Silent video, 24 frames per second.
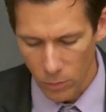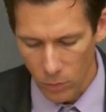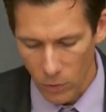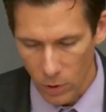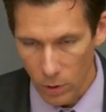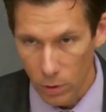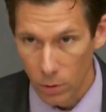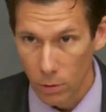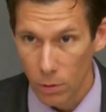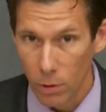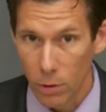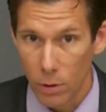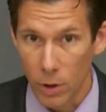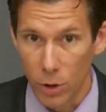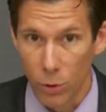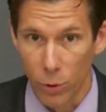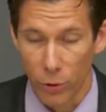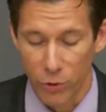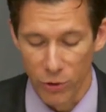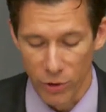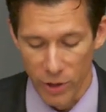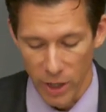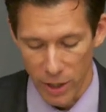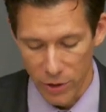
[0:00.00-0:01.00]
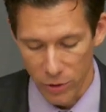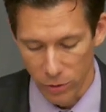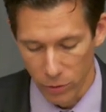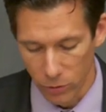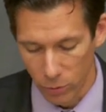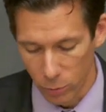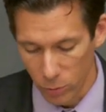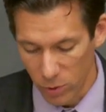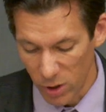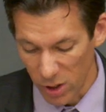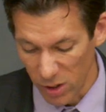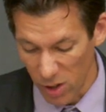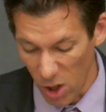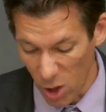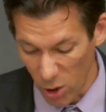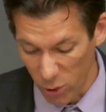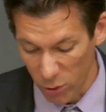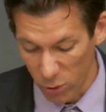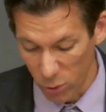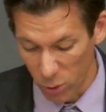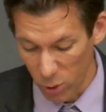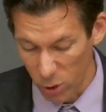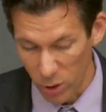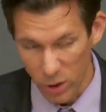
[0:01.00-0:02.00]
I think Christian nationalism can
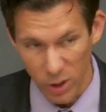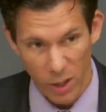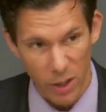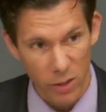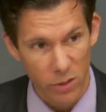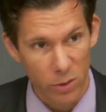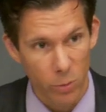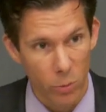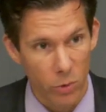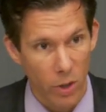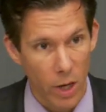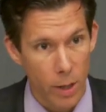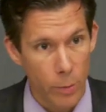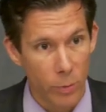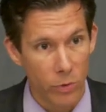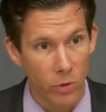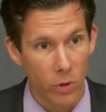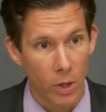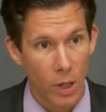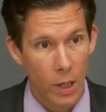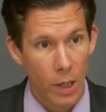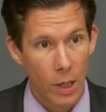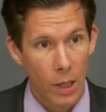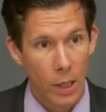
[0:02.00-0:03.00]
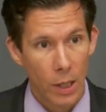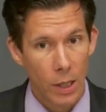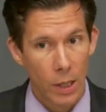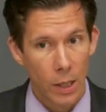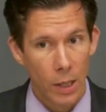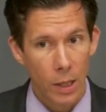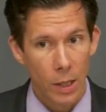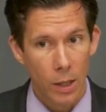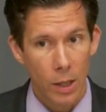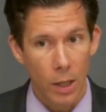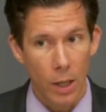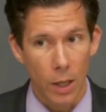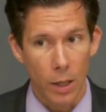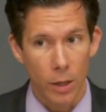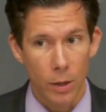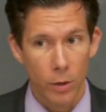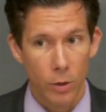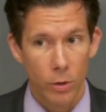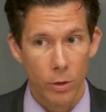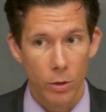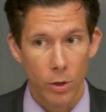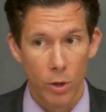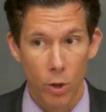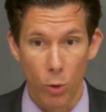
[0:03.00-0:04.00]
also look like sometimes uh,
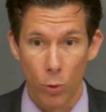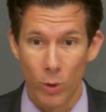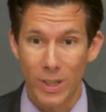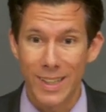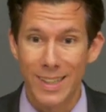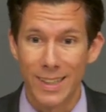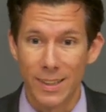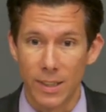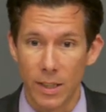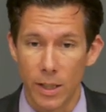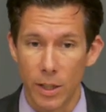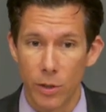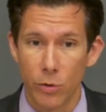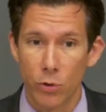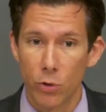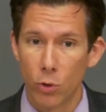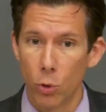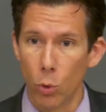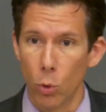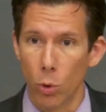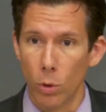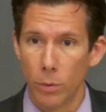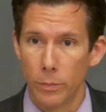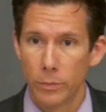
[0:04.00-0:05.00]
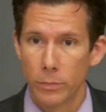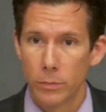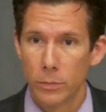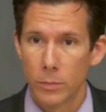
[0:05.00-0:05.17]
curricula in school.